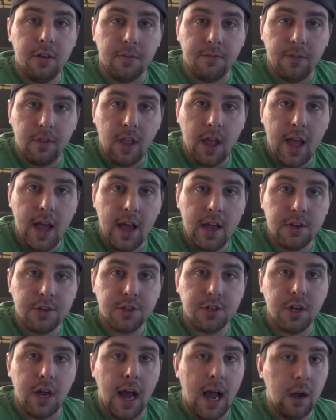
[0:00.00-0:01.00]
The
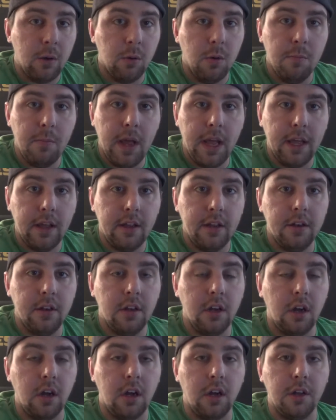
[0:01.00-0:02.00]
Flash,
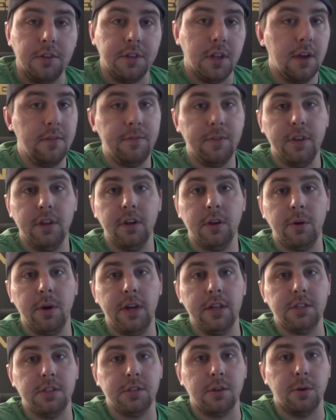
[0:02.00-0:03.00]
Aquaman. Definitely a
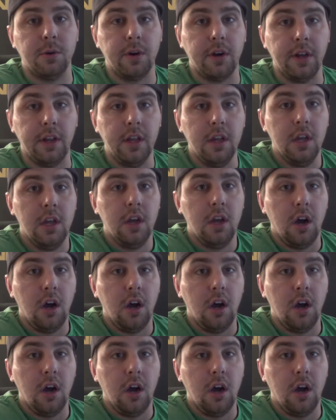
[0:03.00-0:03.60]
great story.